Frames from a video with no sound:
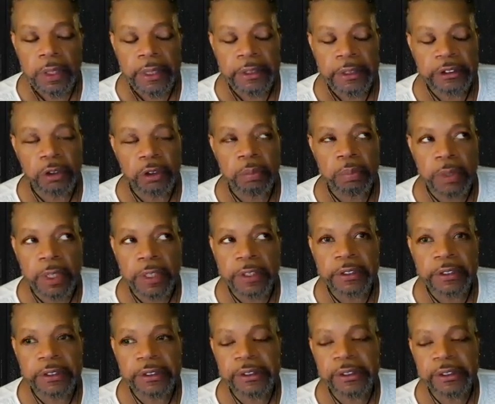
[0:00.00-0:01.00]
And so
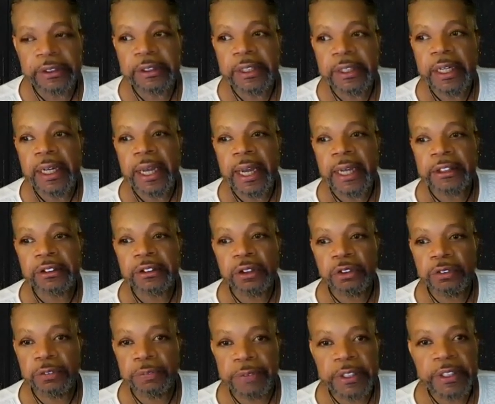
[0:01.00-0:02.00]
brotherhood, as
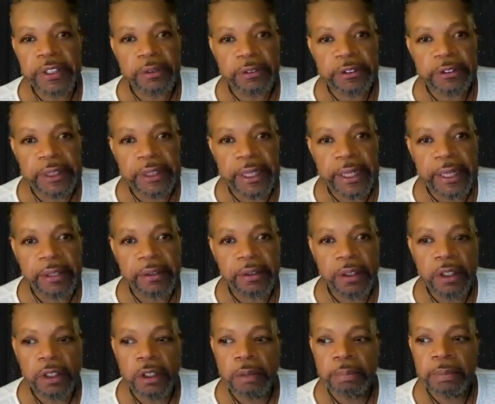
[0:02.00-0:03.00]
those videos
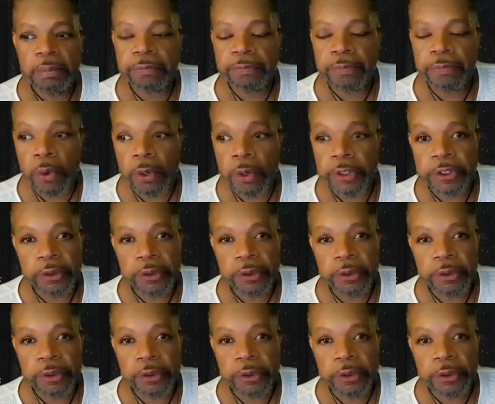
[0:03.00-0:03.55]
said before